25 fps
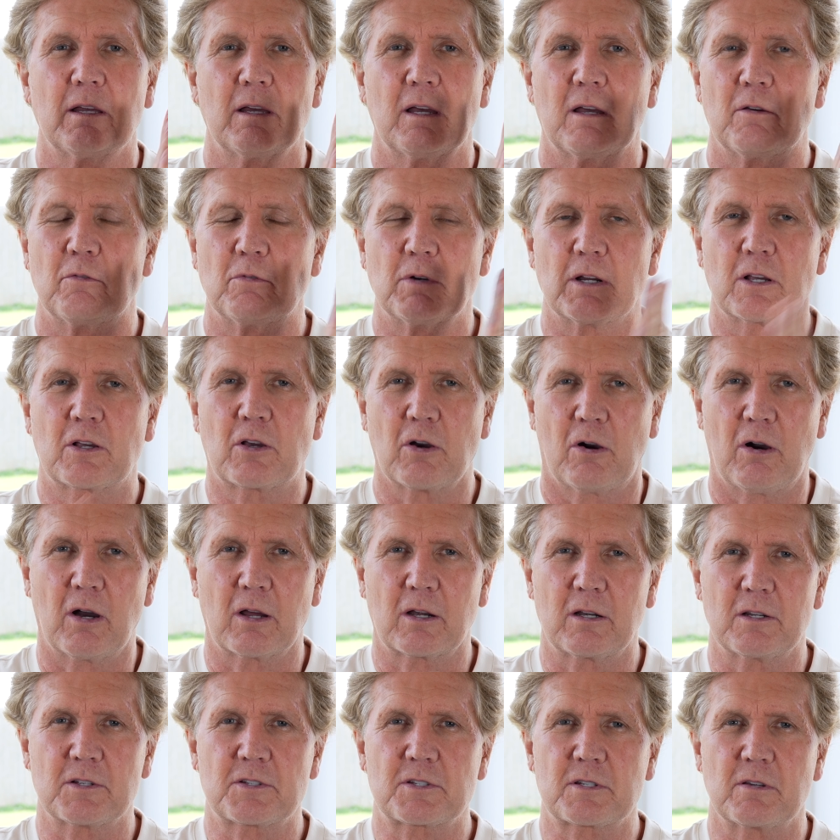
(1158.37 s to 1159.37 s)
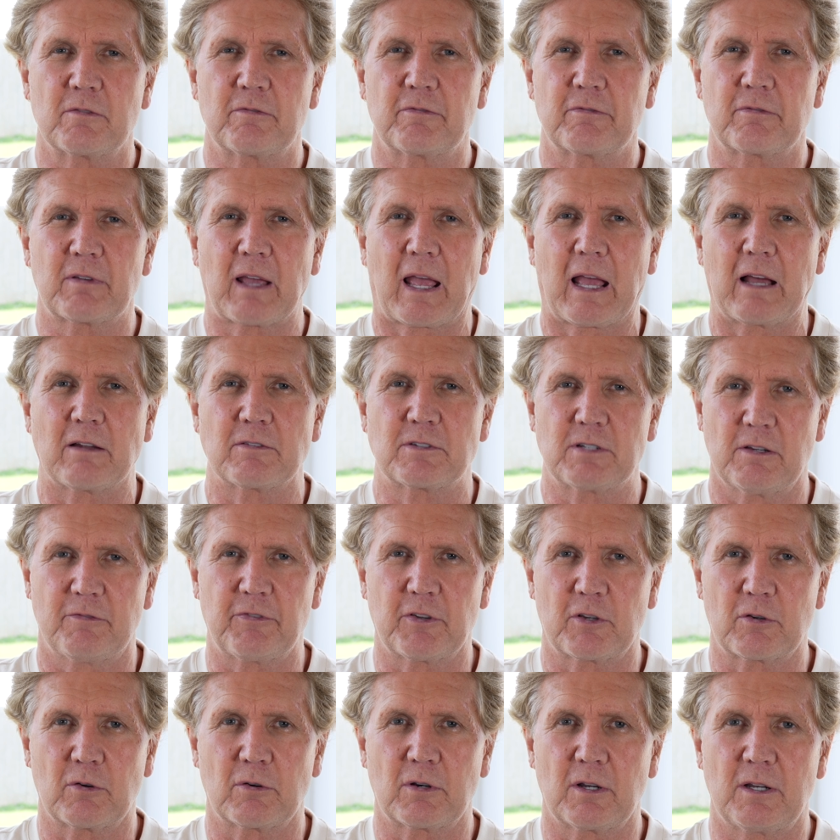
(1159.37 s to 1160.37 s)
and regardless of how
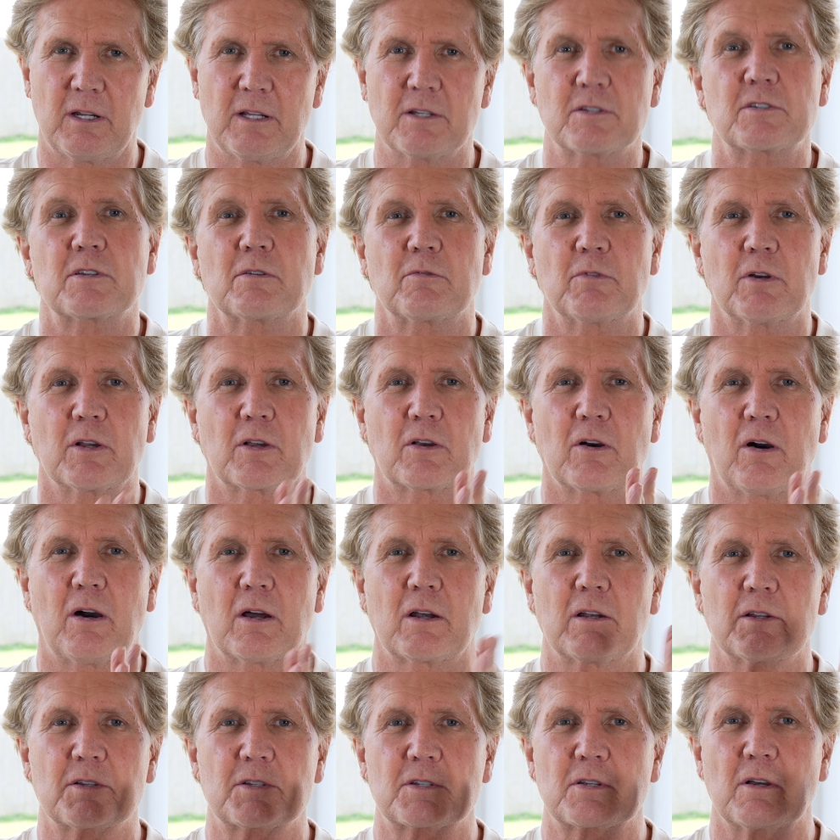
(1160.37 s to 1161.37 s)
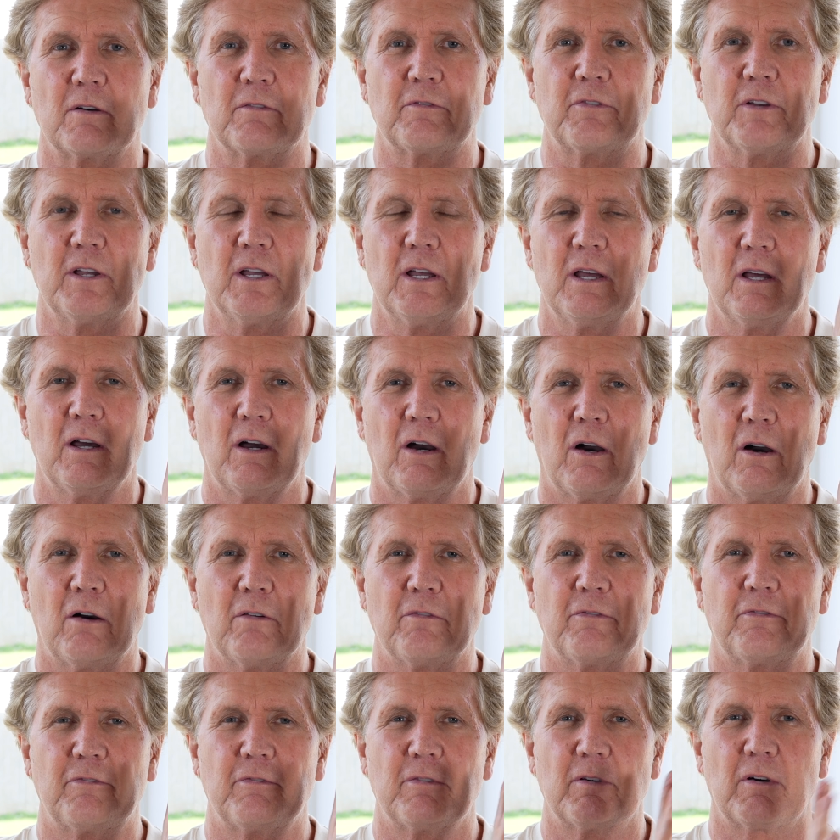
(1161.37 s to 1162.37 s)
difficult it is, regardless of,
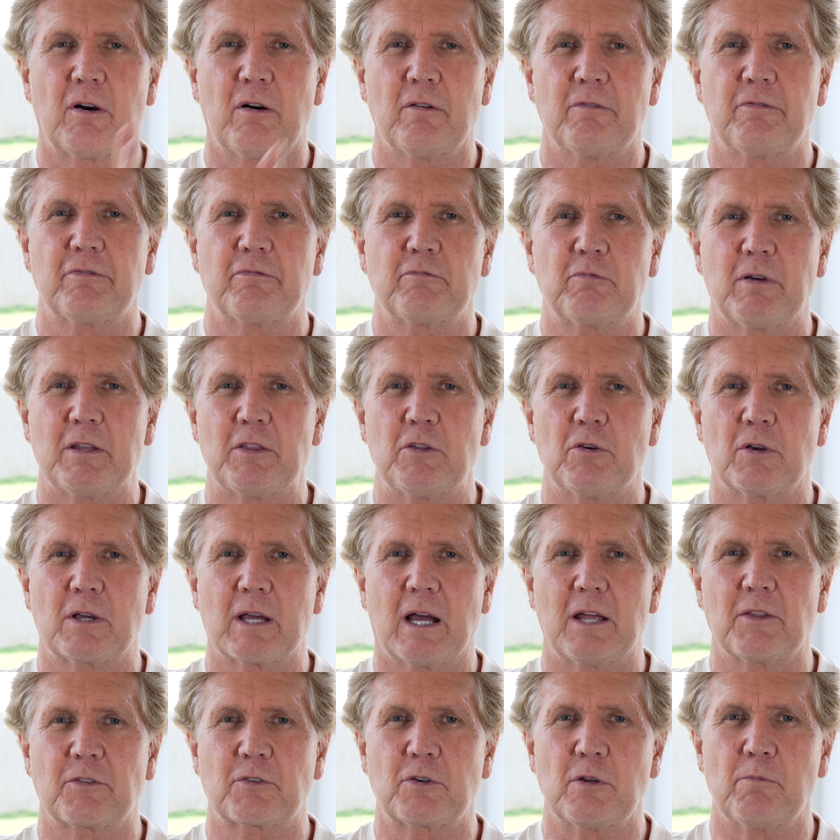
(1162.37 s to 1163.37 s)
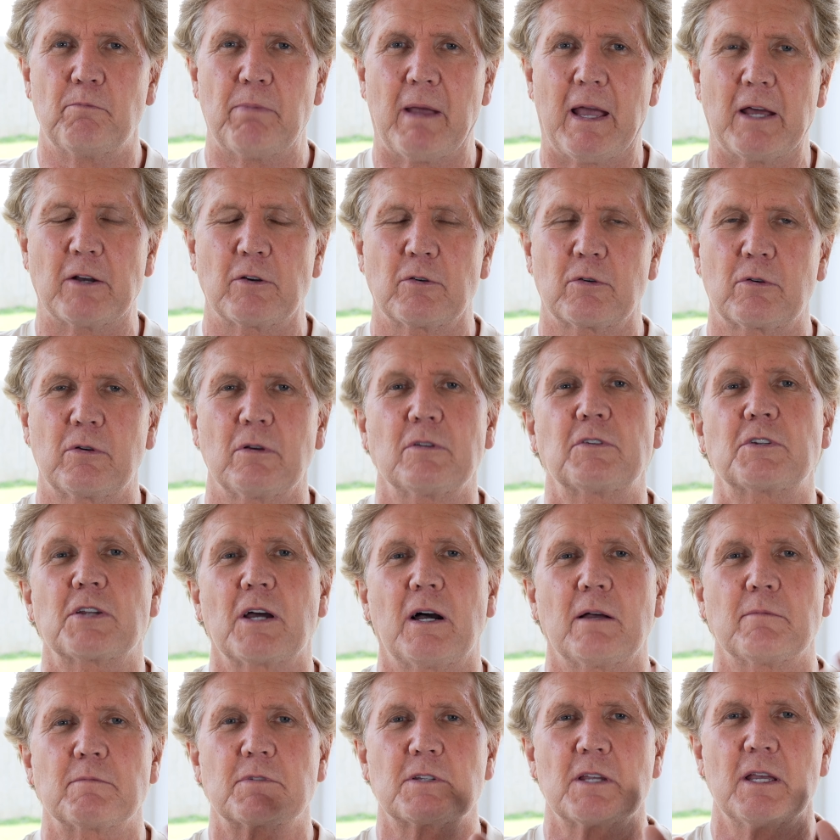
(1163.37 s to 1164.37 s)
of, of whether you're going through bad or good
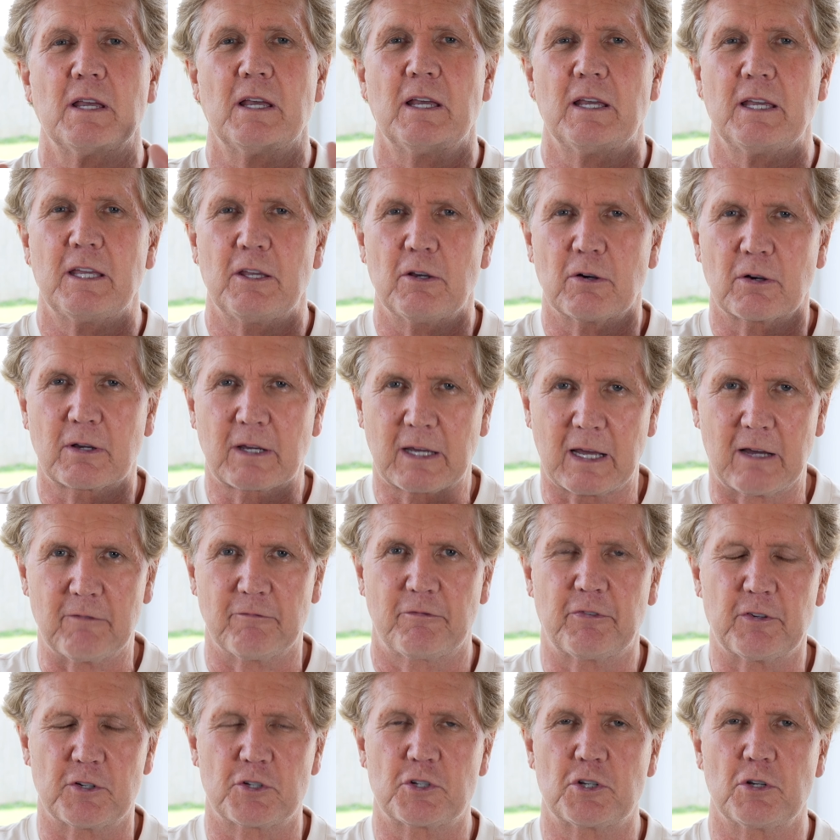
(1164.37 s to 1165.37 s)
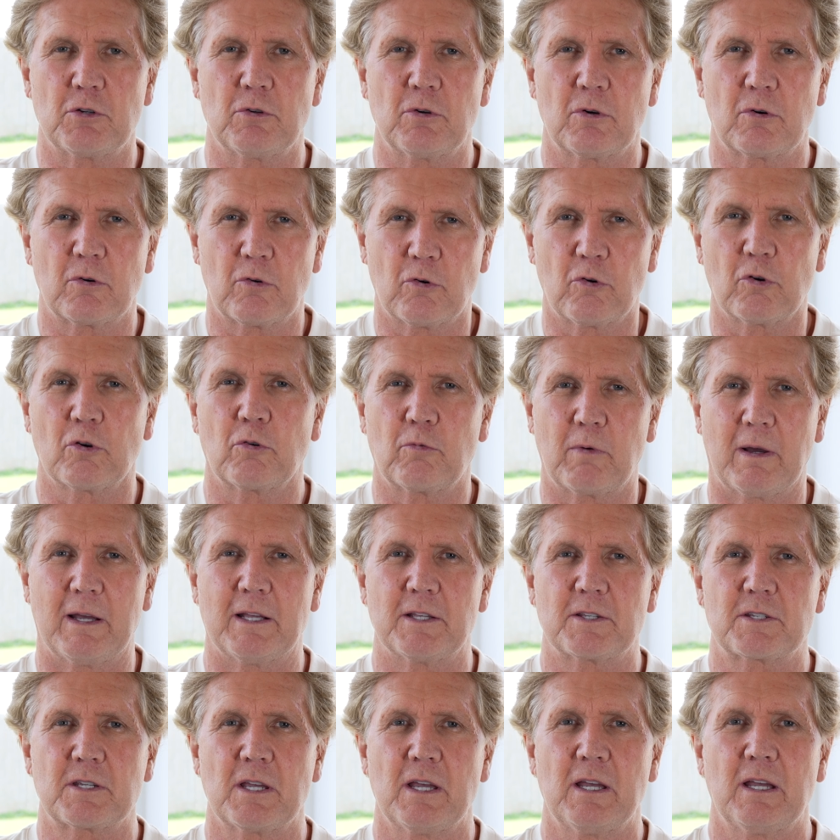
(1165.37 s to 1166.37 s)
times, He'll comfort you
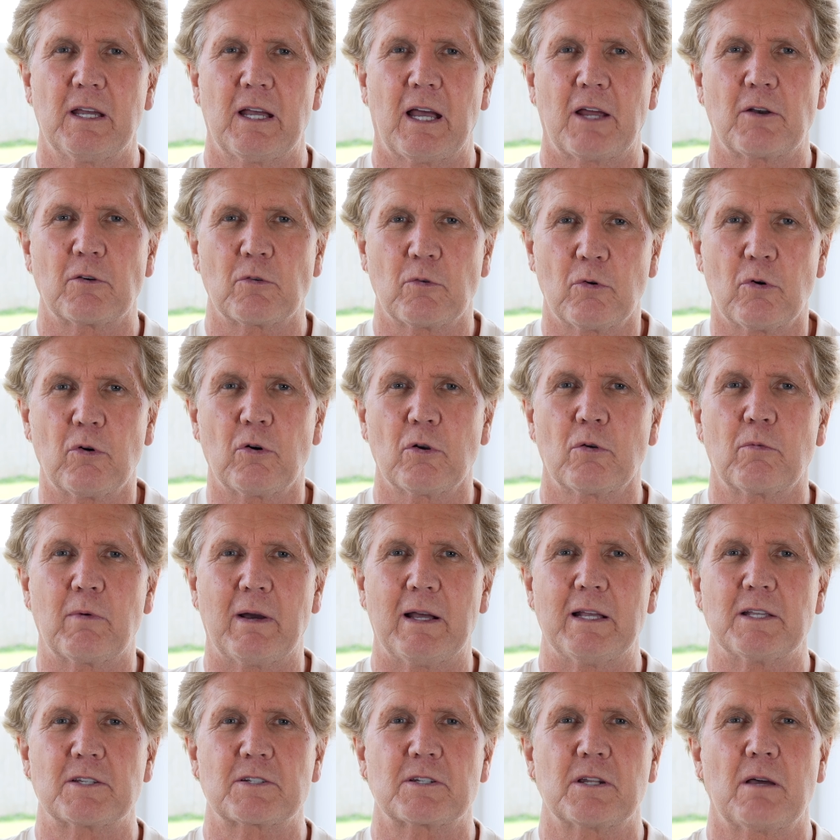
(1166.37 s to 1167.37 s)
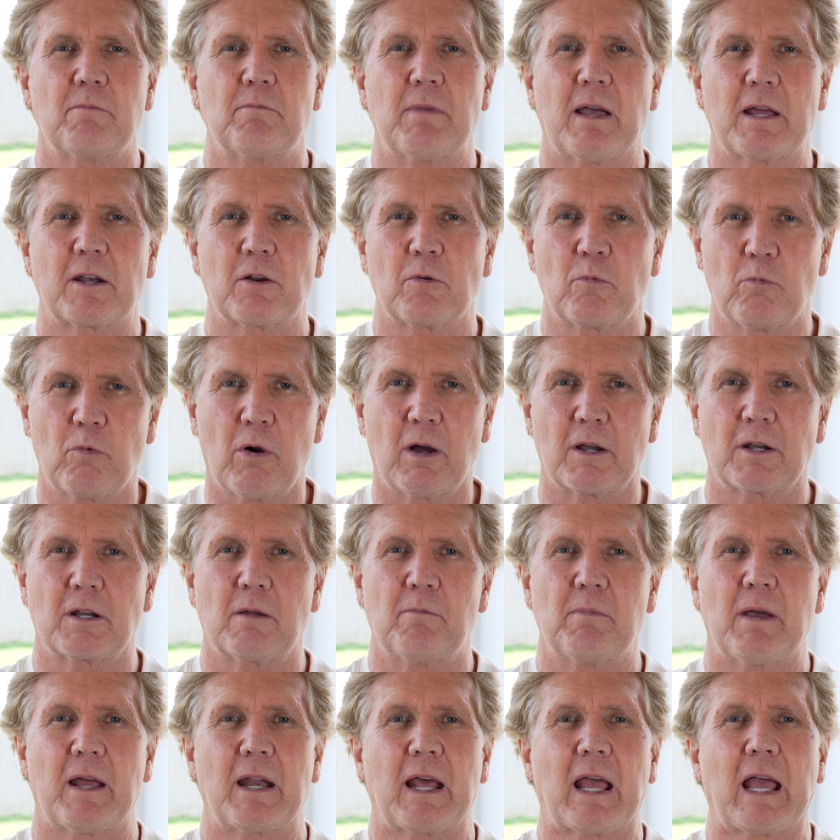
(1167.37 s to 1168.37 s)
always and always, no matter what, no
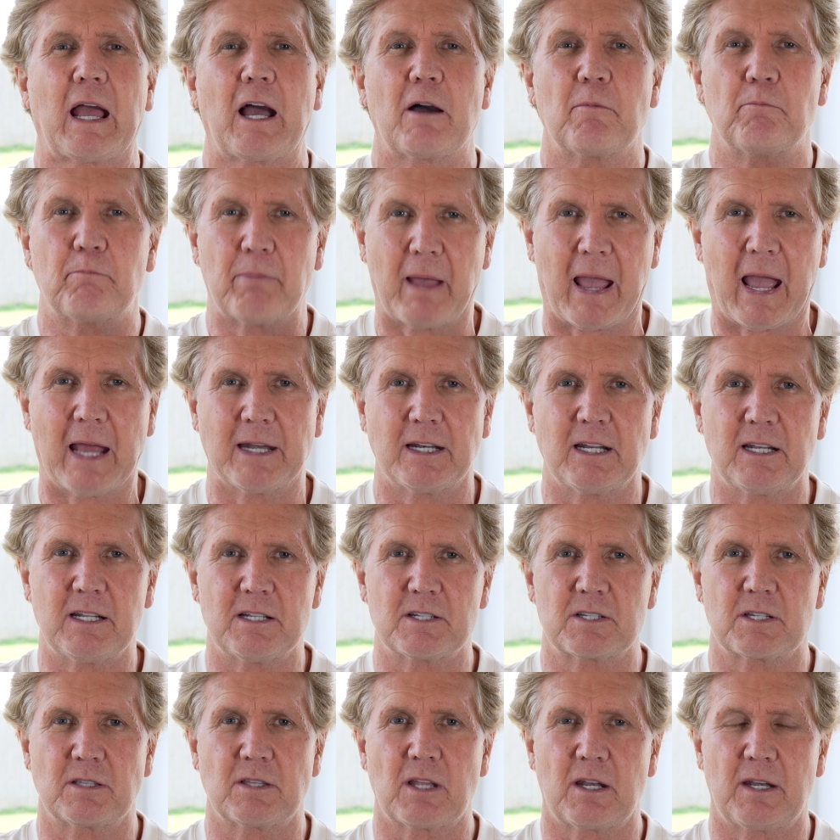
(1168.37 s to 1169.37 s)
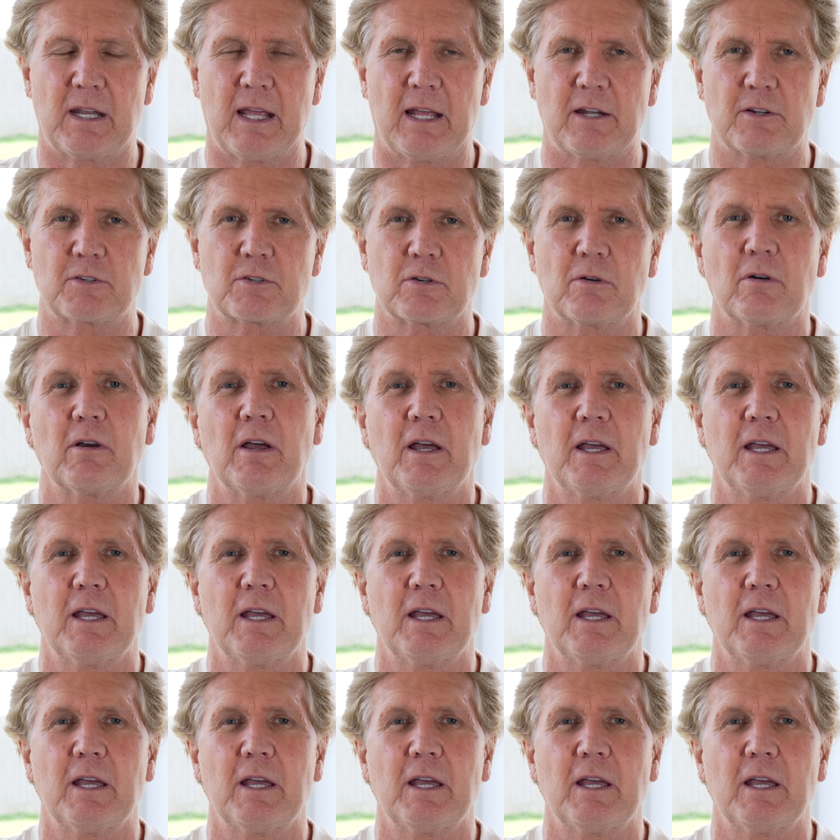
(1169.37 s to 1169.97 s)
matter how bad it is in the natural.